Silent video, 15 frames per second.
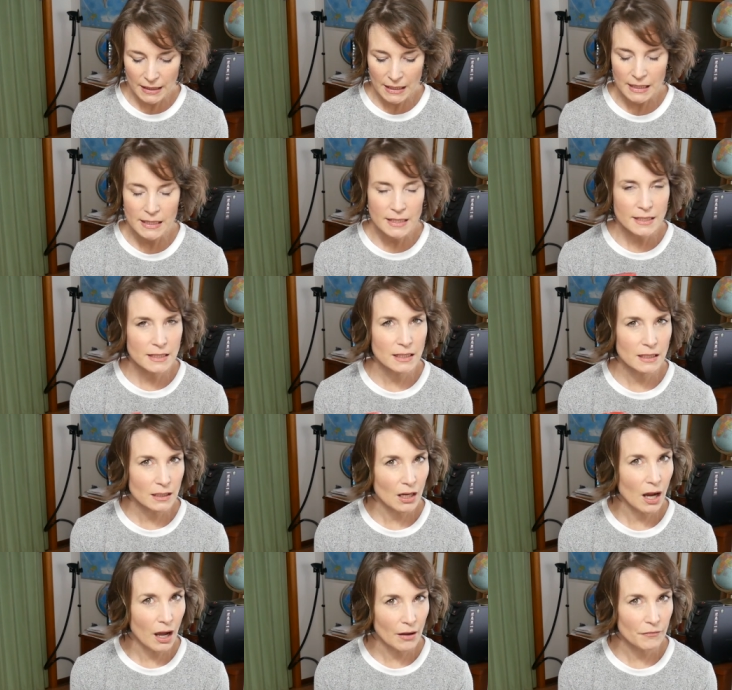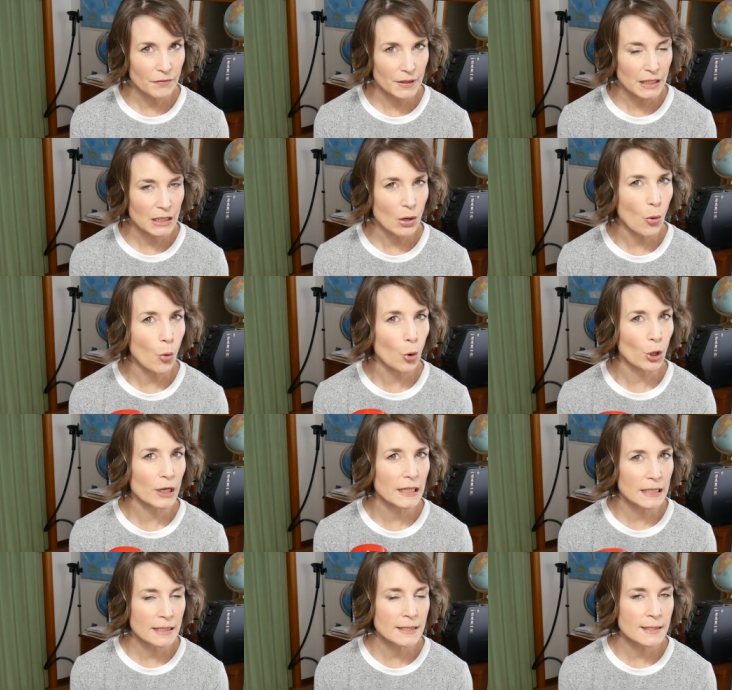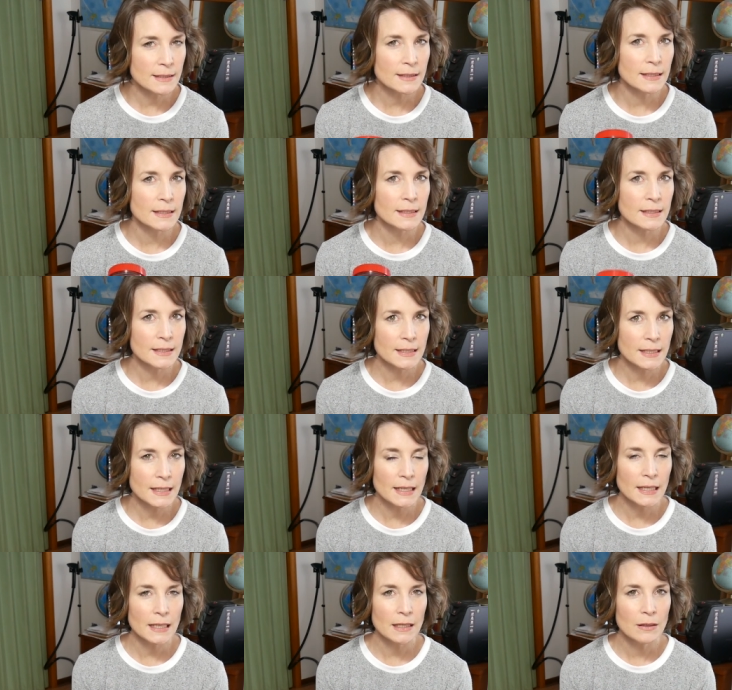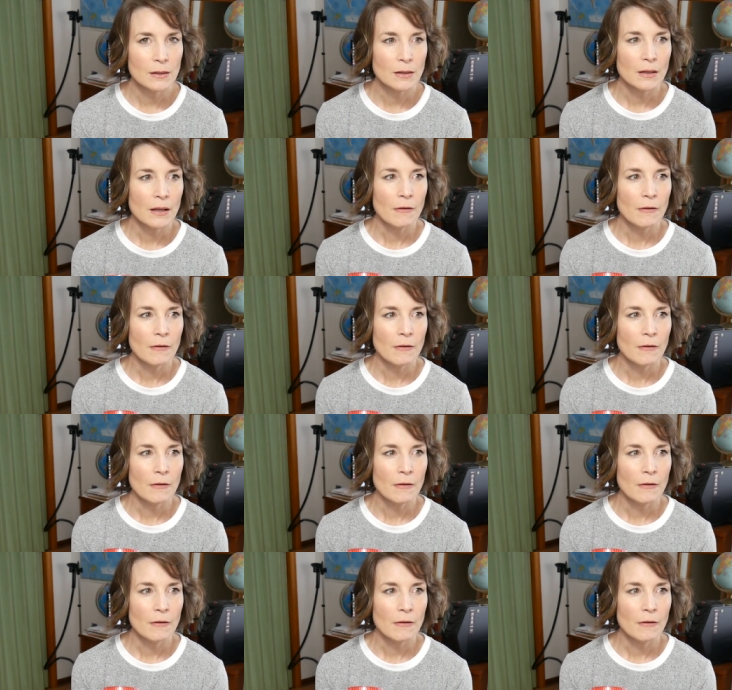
instant coffee or instant tea